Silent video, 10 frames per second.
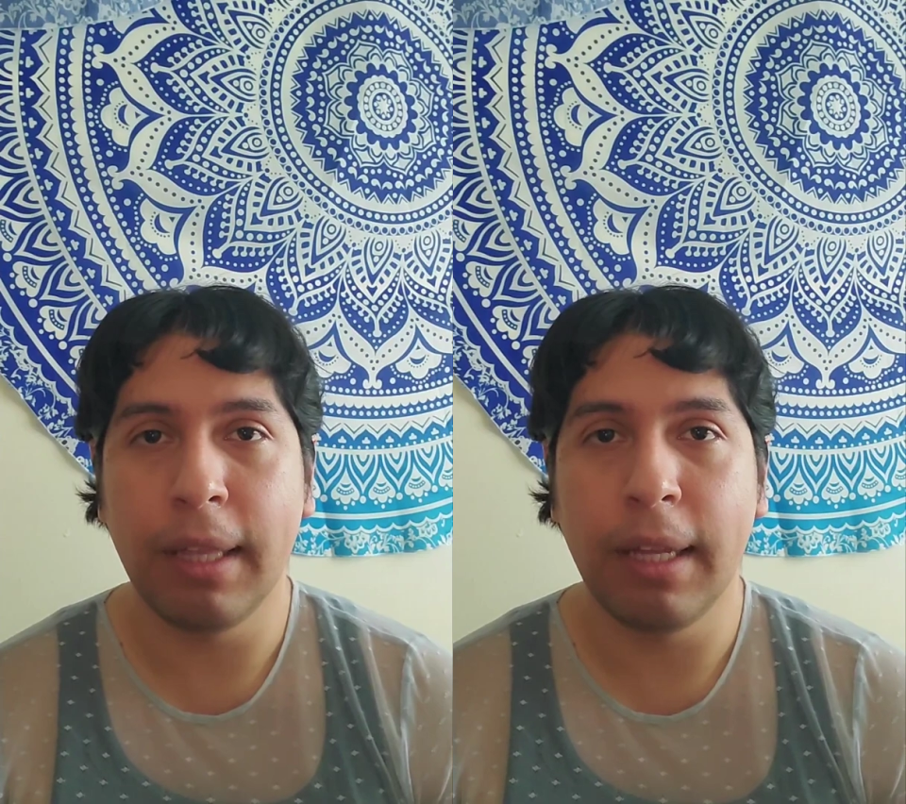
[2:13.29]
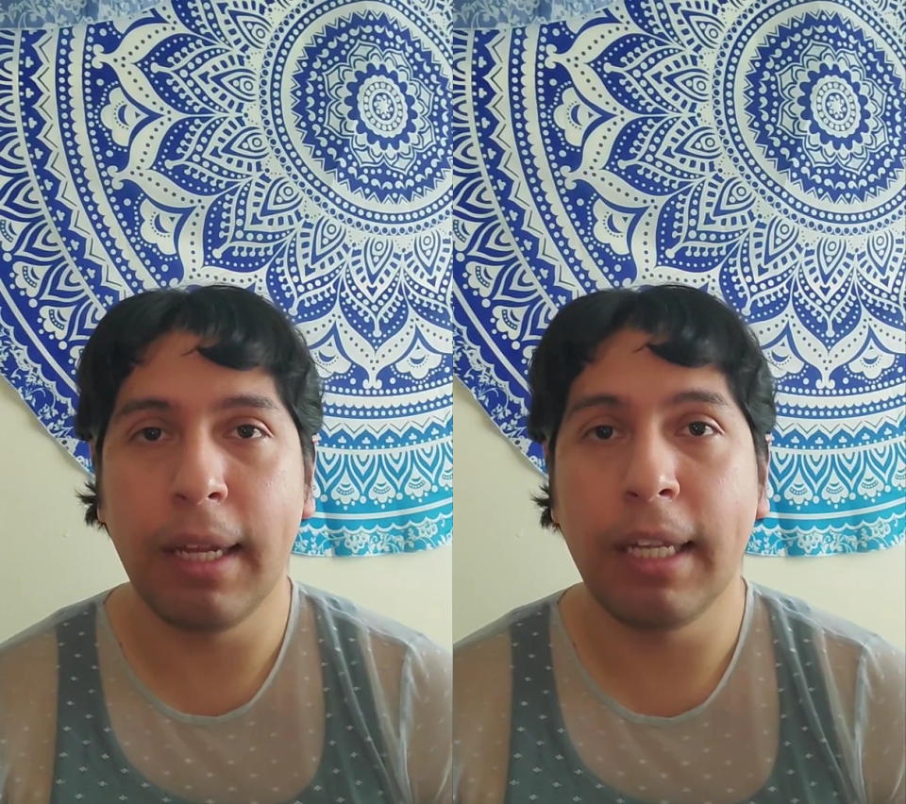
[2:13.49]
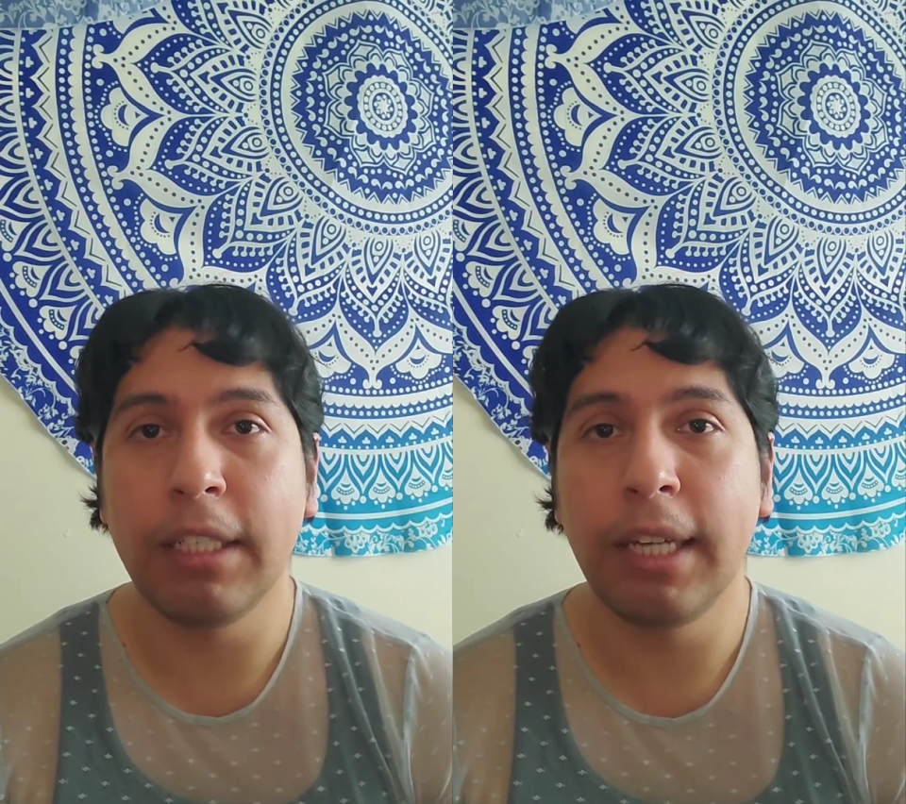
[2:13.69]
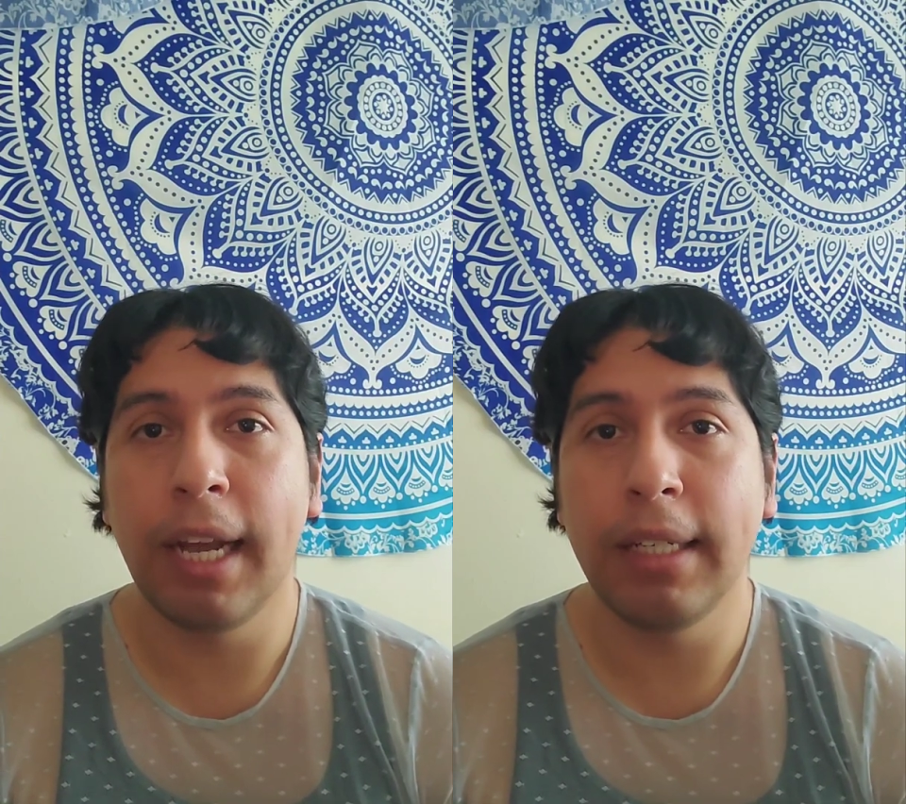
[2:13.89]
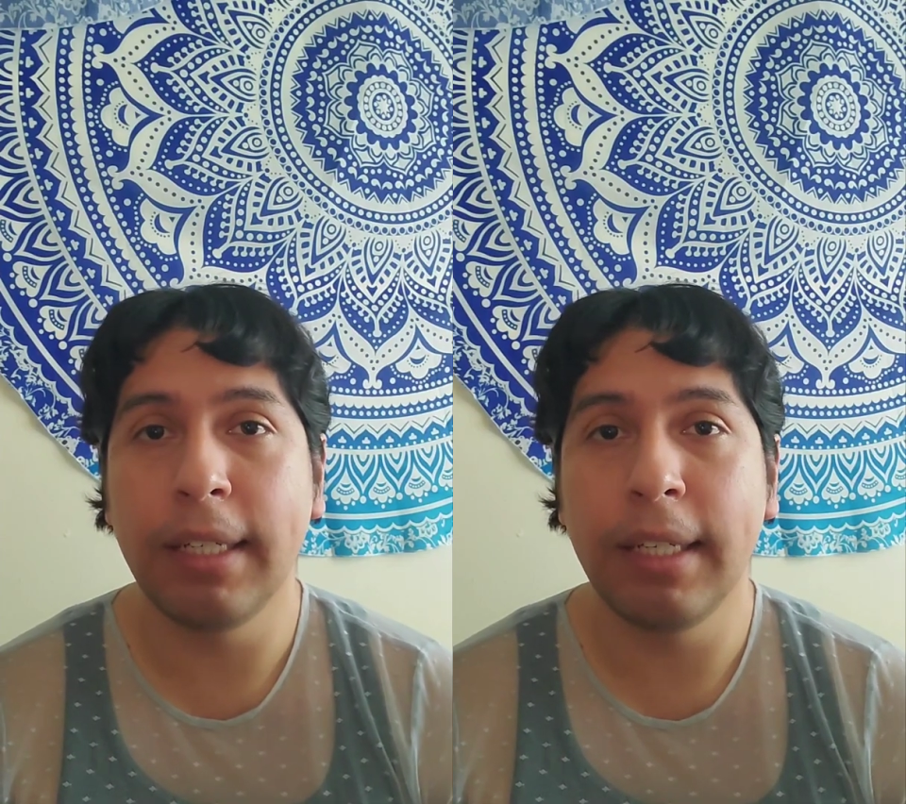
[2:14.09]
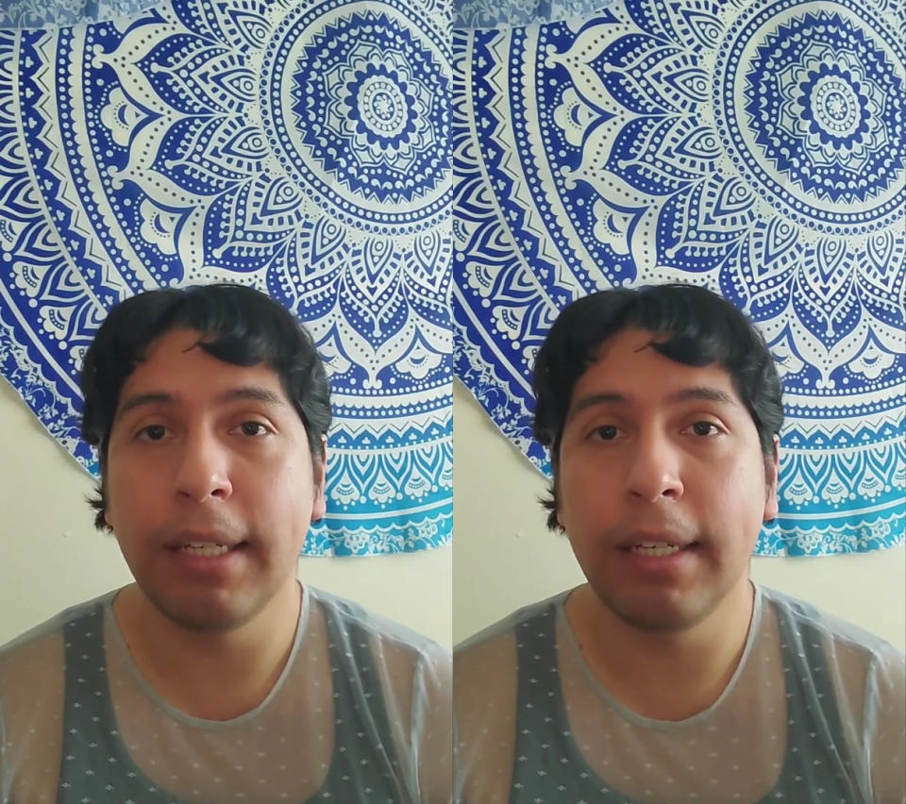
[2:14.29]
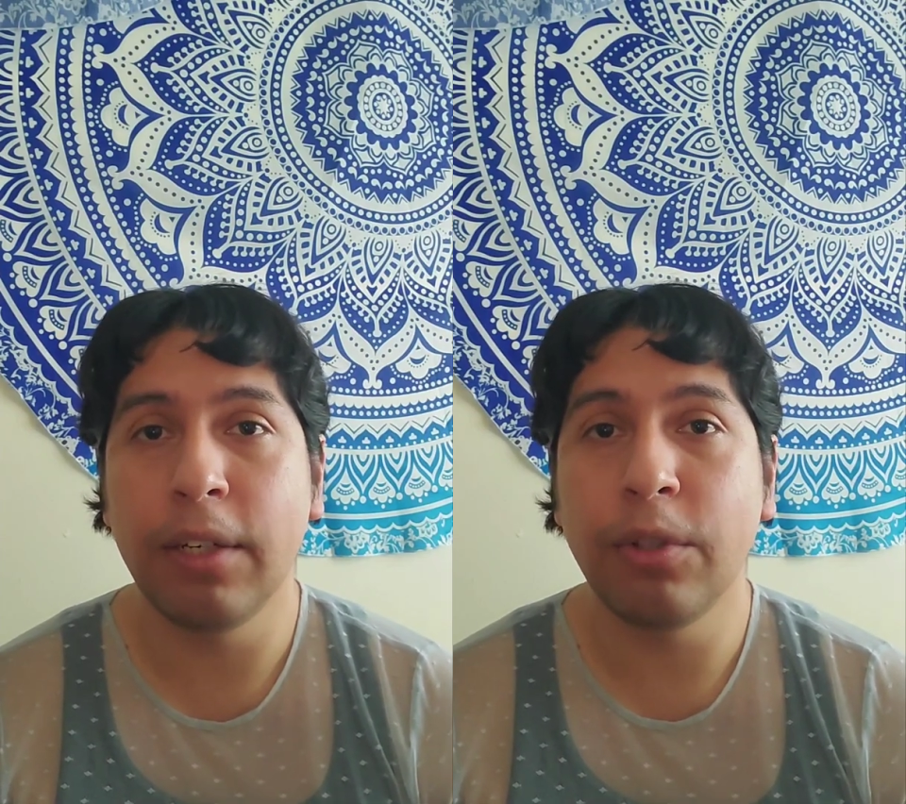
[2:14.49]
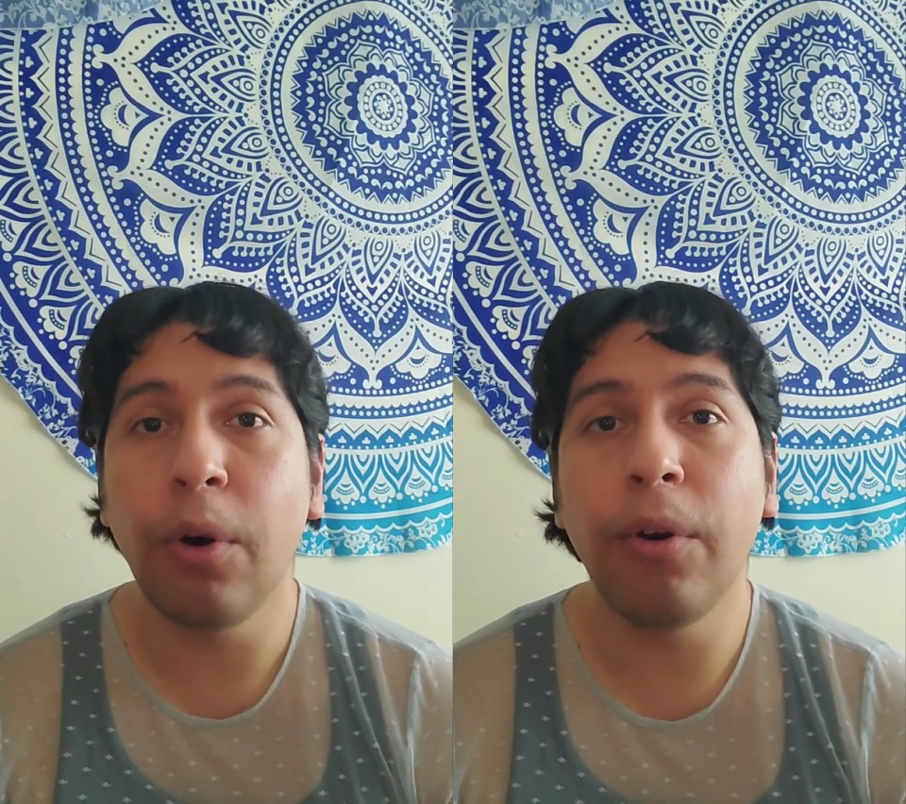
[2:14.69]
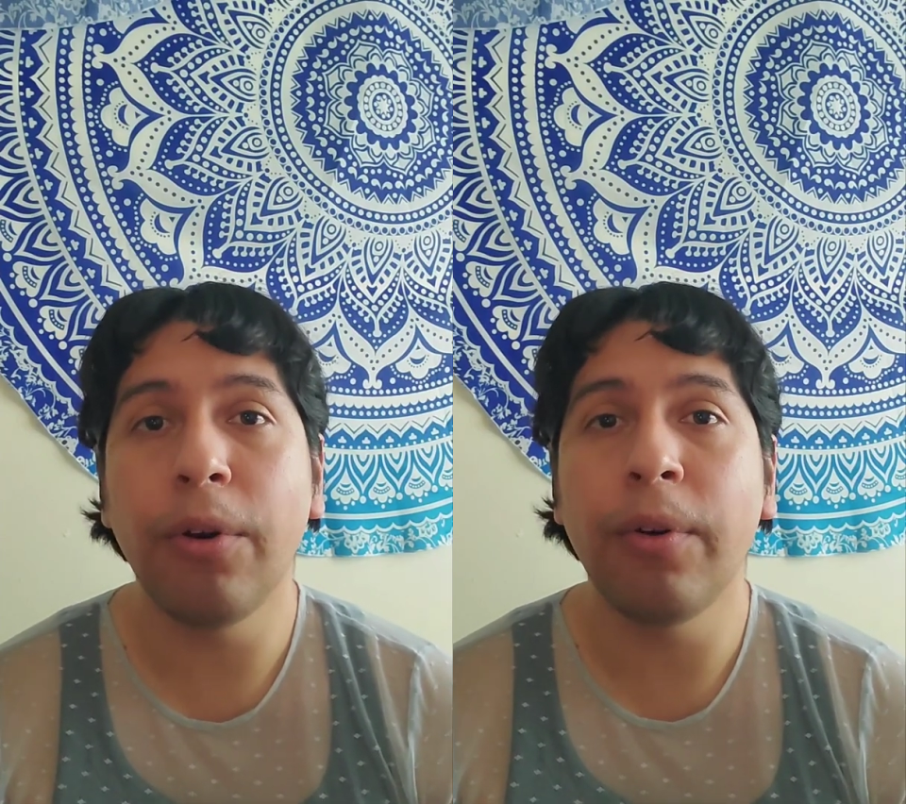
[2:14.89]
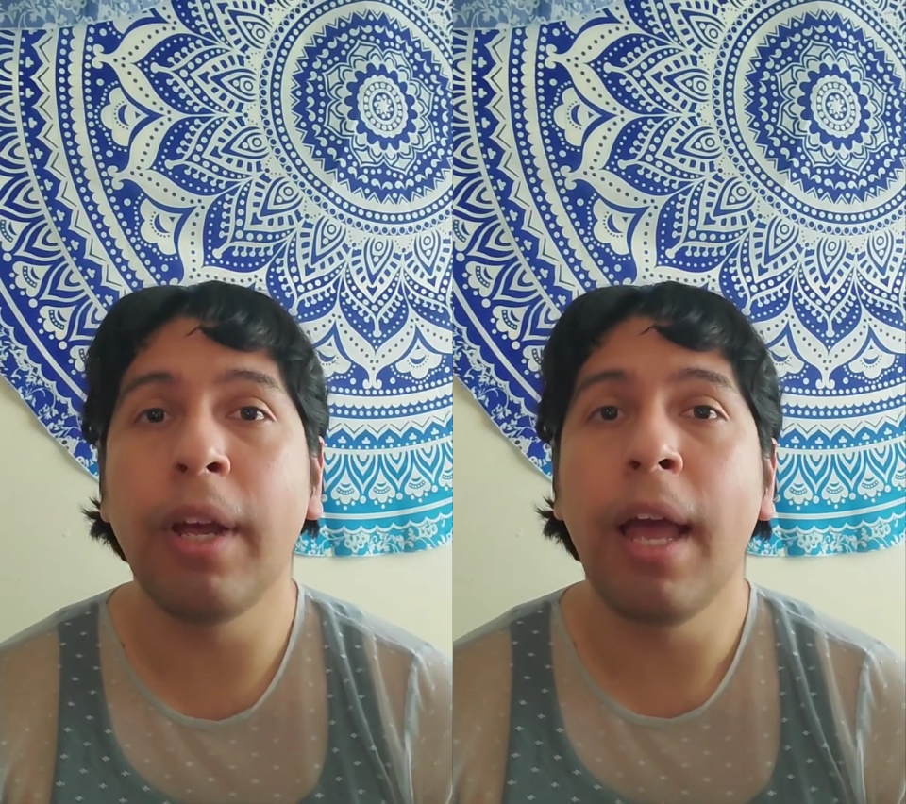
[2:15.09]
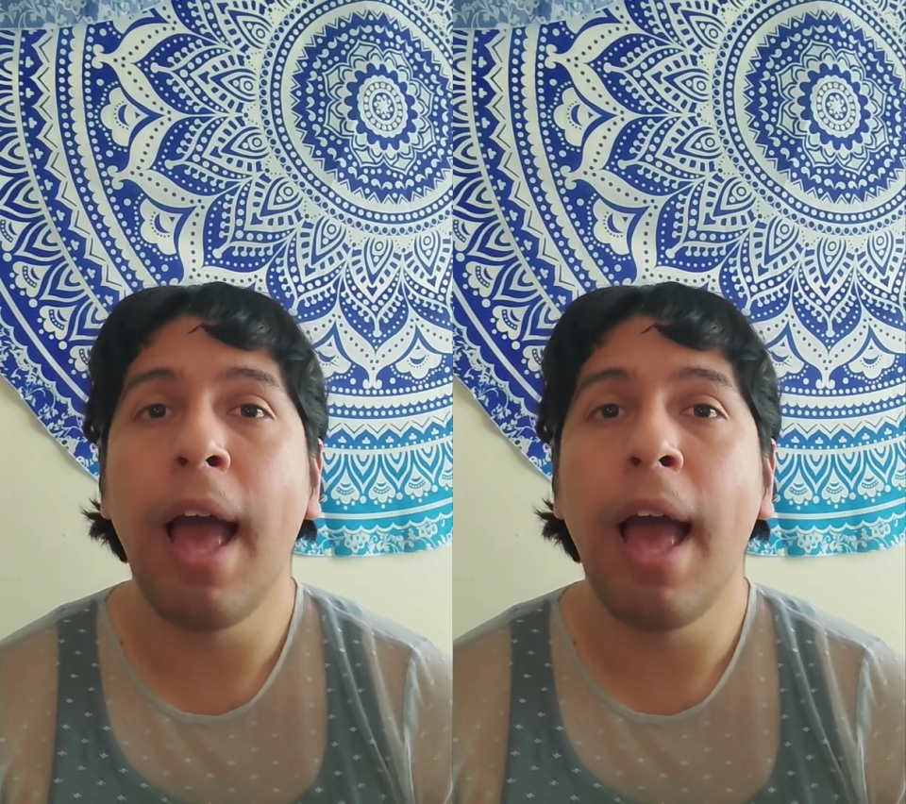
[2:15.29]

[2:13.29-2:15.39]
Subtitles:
the Enchanted Toru,